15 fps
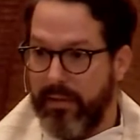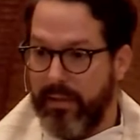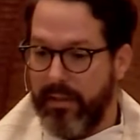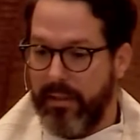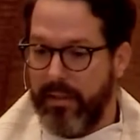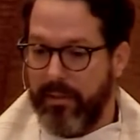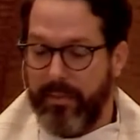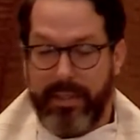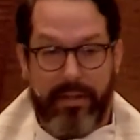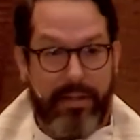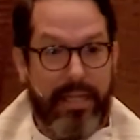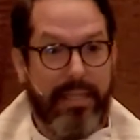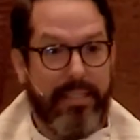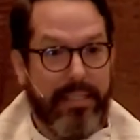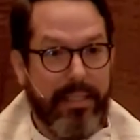And we go,
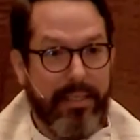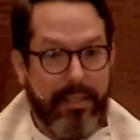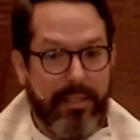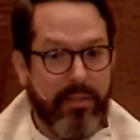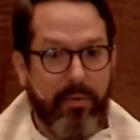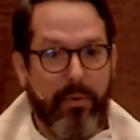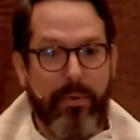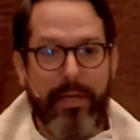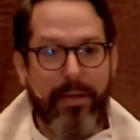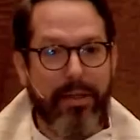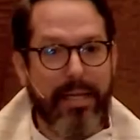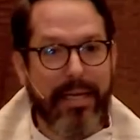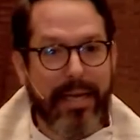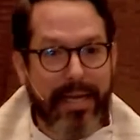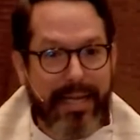"That's it?" And he goes, "Well, what do you
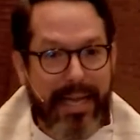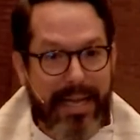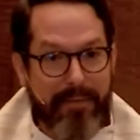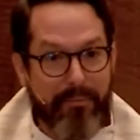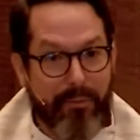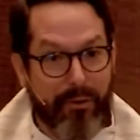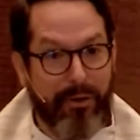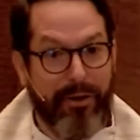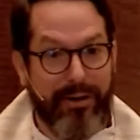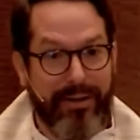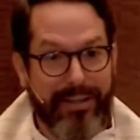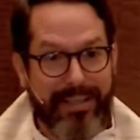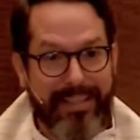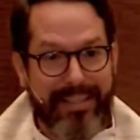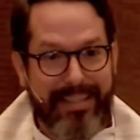think I came for?
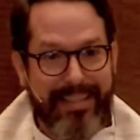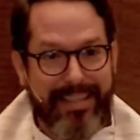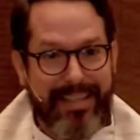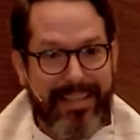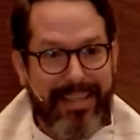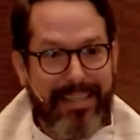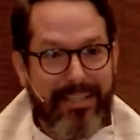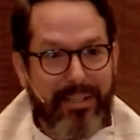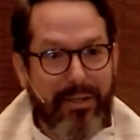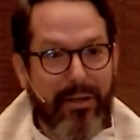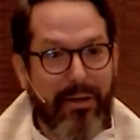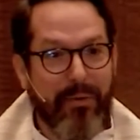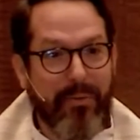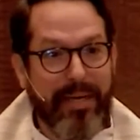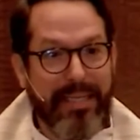This is the
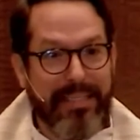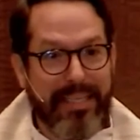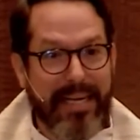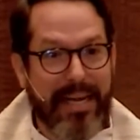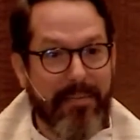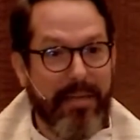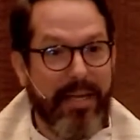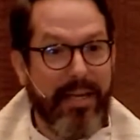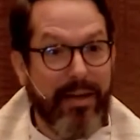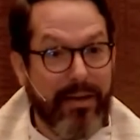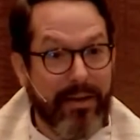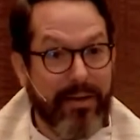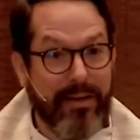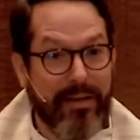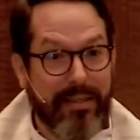whole reason I'm
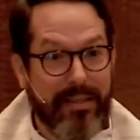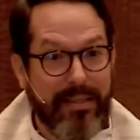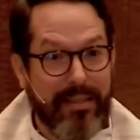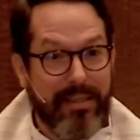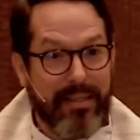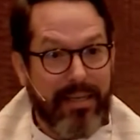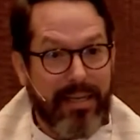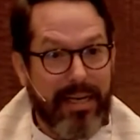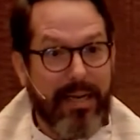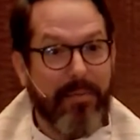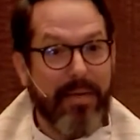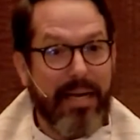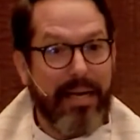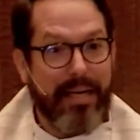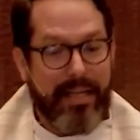here. I'm
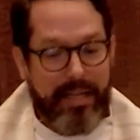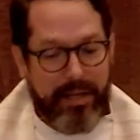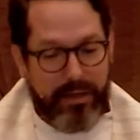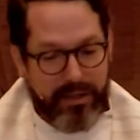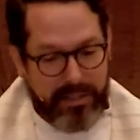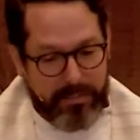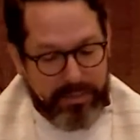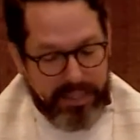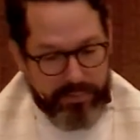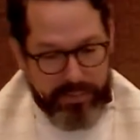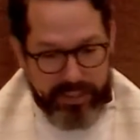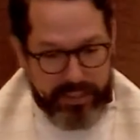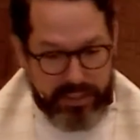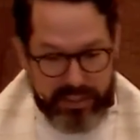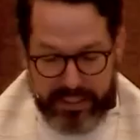not here to play
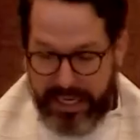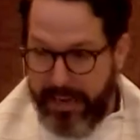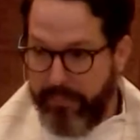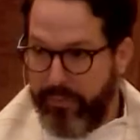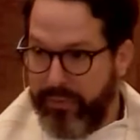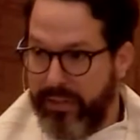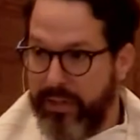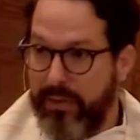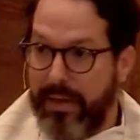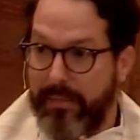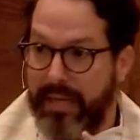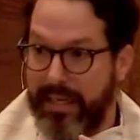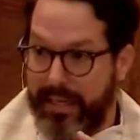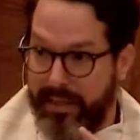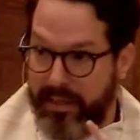religious games with you. I'm
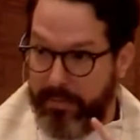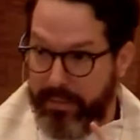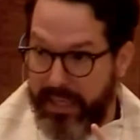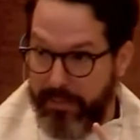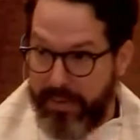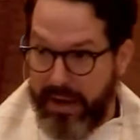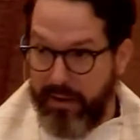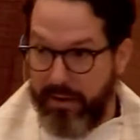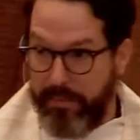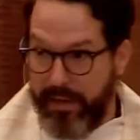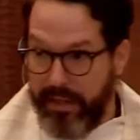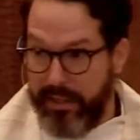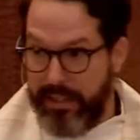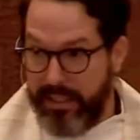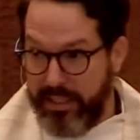not here to play power
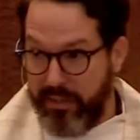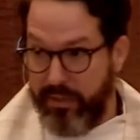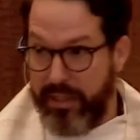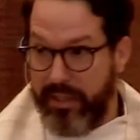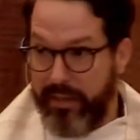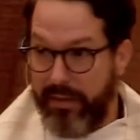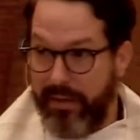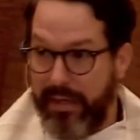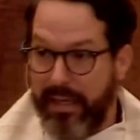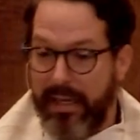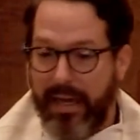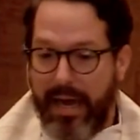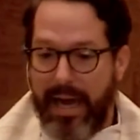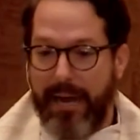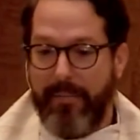politics with you.
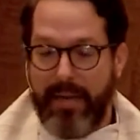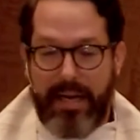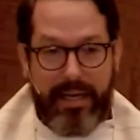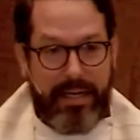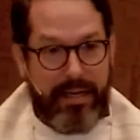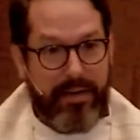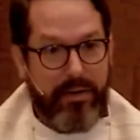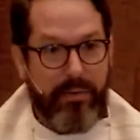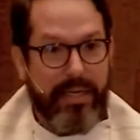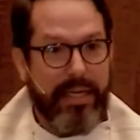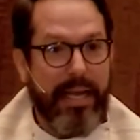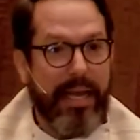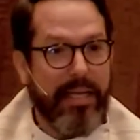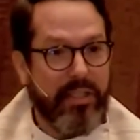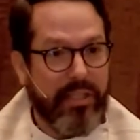I'm not here to
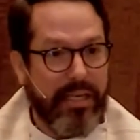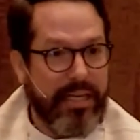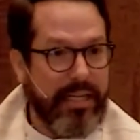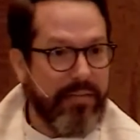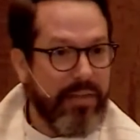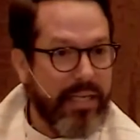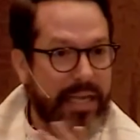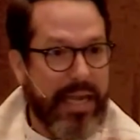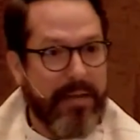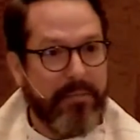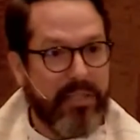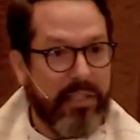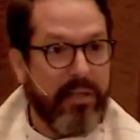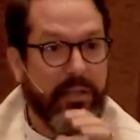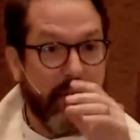engage in any of the games
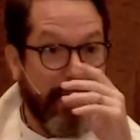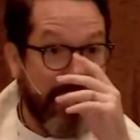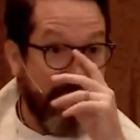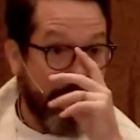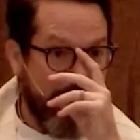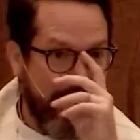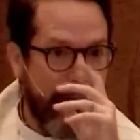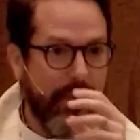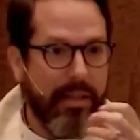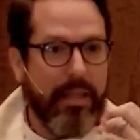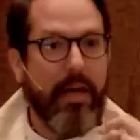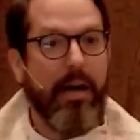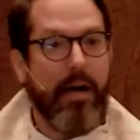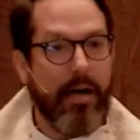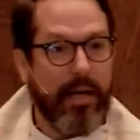that you're trying to play with
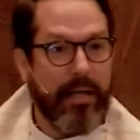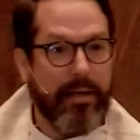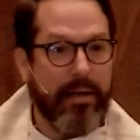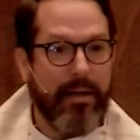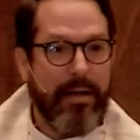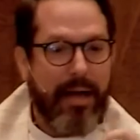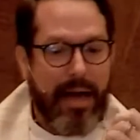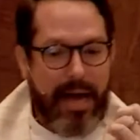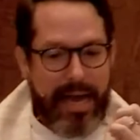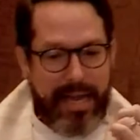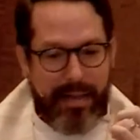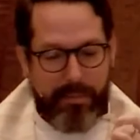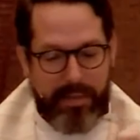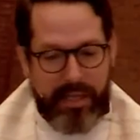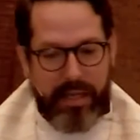God. I
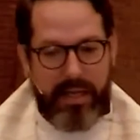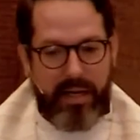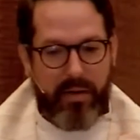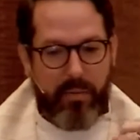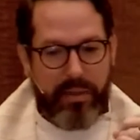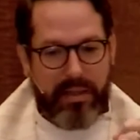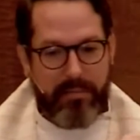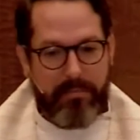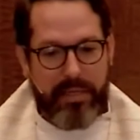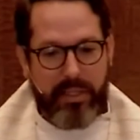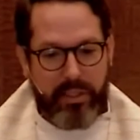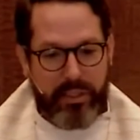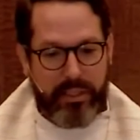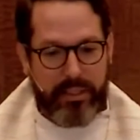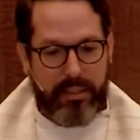am here with the
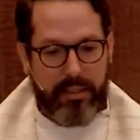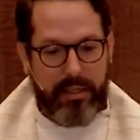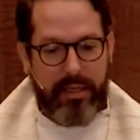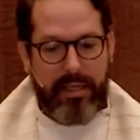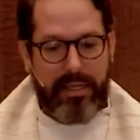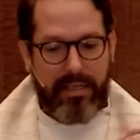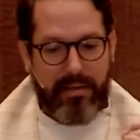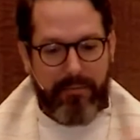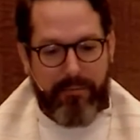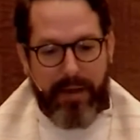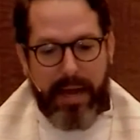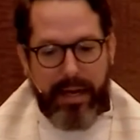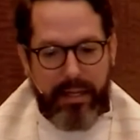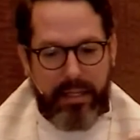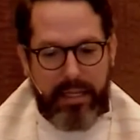mission to
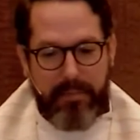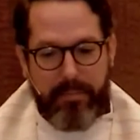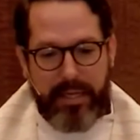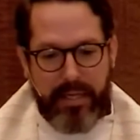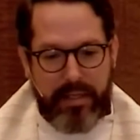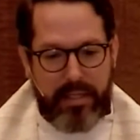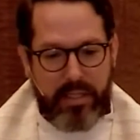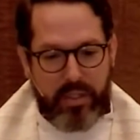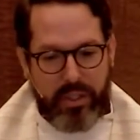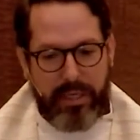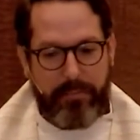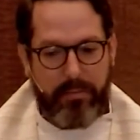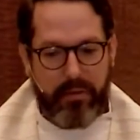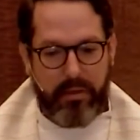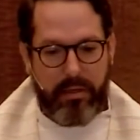finally be the
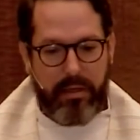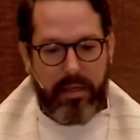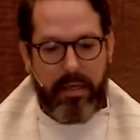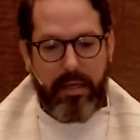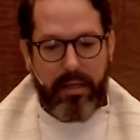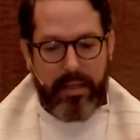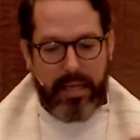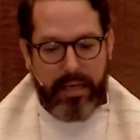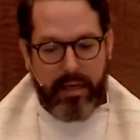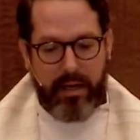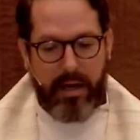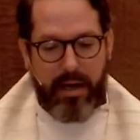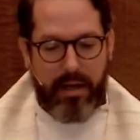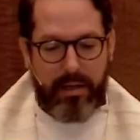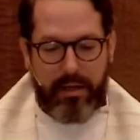shepherd that
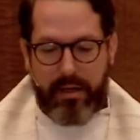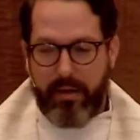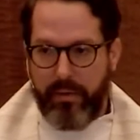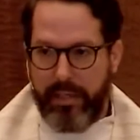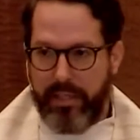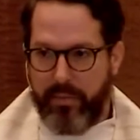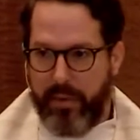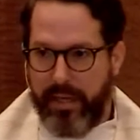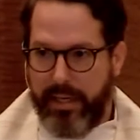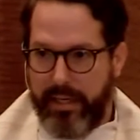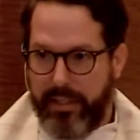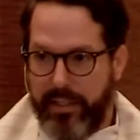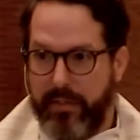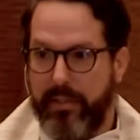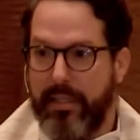God always
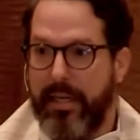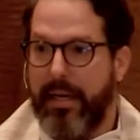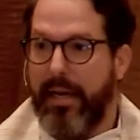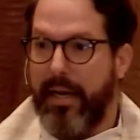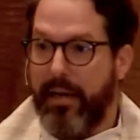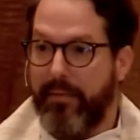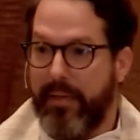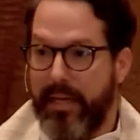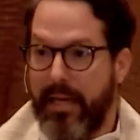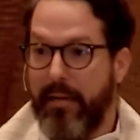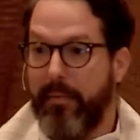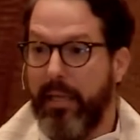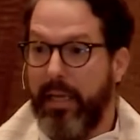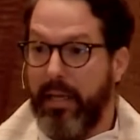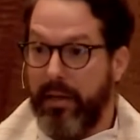wanted you to have, and I'm
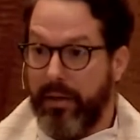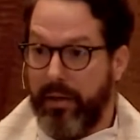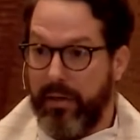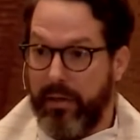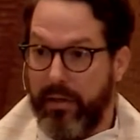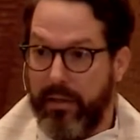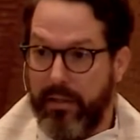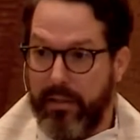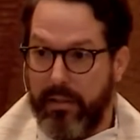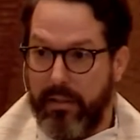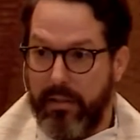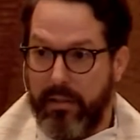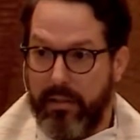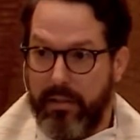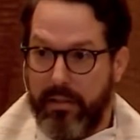here.
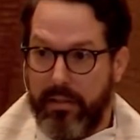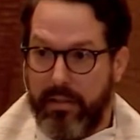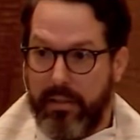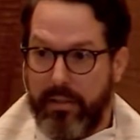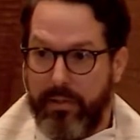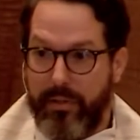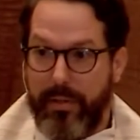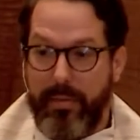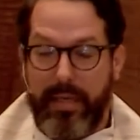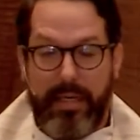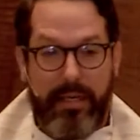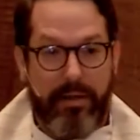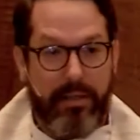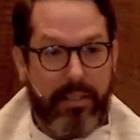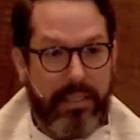So I'm not
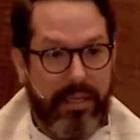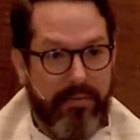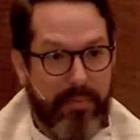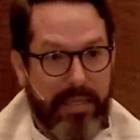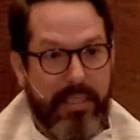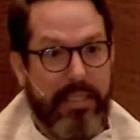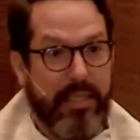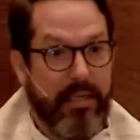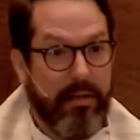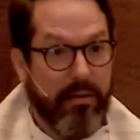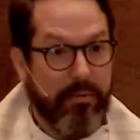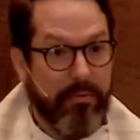here to save myself.